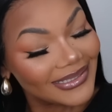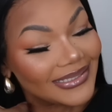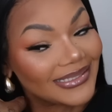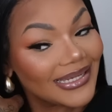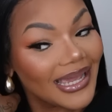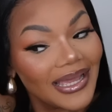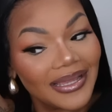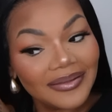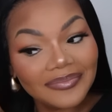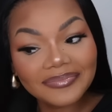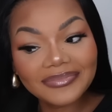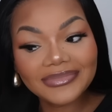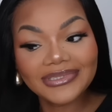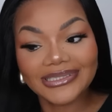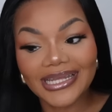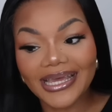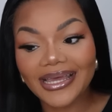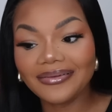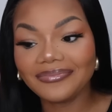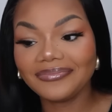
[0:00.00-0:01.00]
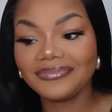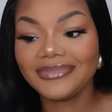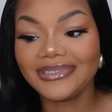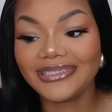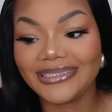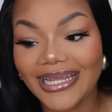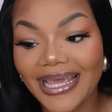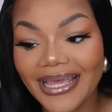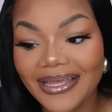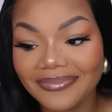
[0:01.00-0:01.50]

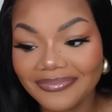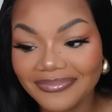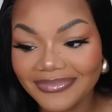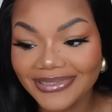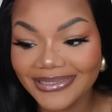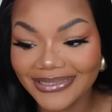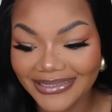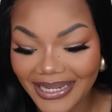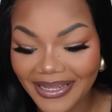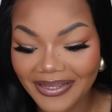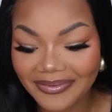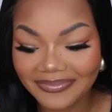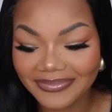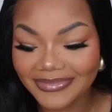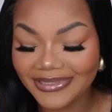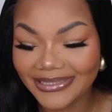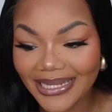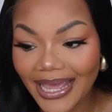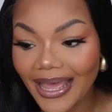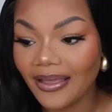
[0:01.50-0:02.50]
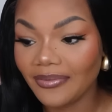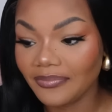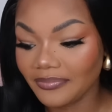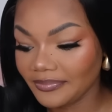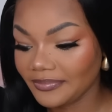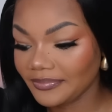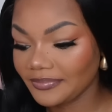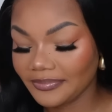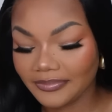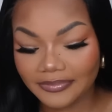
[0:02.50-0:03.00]

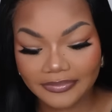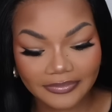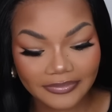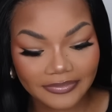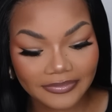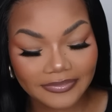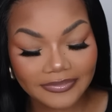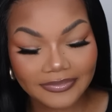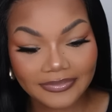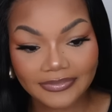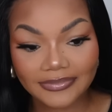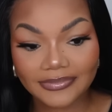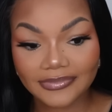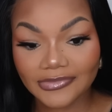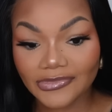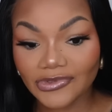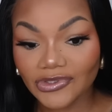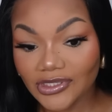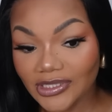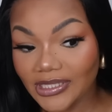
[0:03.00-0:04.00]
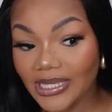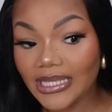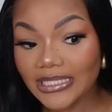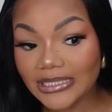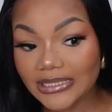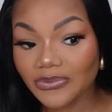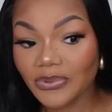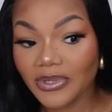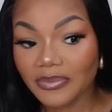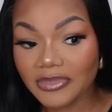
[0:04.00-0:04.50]
Do you
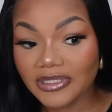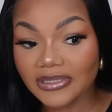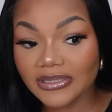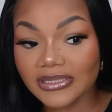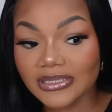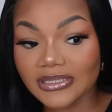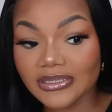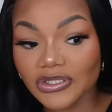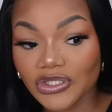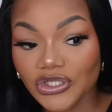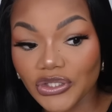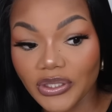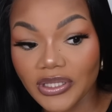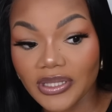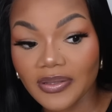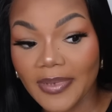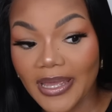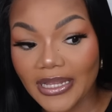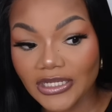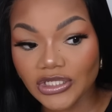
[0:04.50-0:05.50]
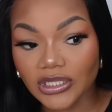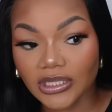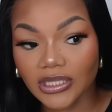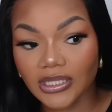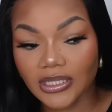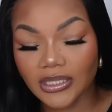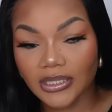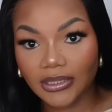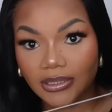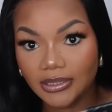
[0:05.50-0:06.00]
guys want me to still show you the magic?